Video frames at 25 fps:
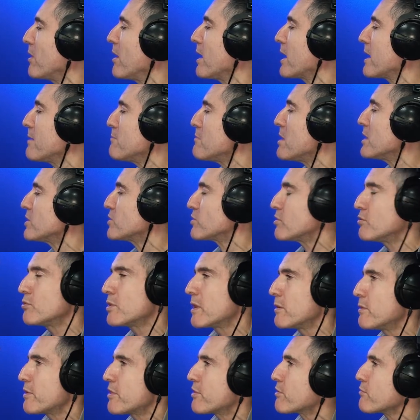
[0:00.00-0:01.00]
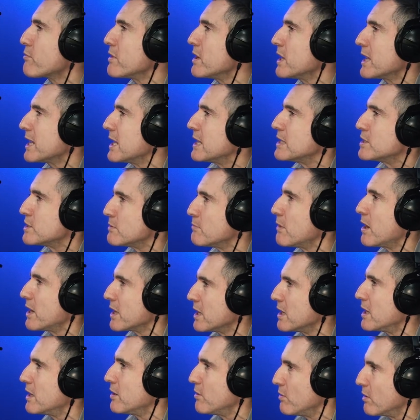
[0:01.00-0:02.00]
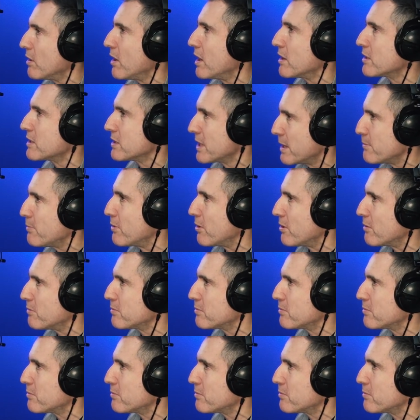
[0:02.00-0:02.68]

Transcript: Like in my school, there were three kids in my year who liked hip hop.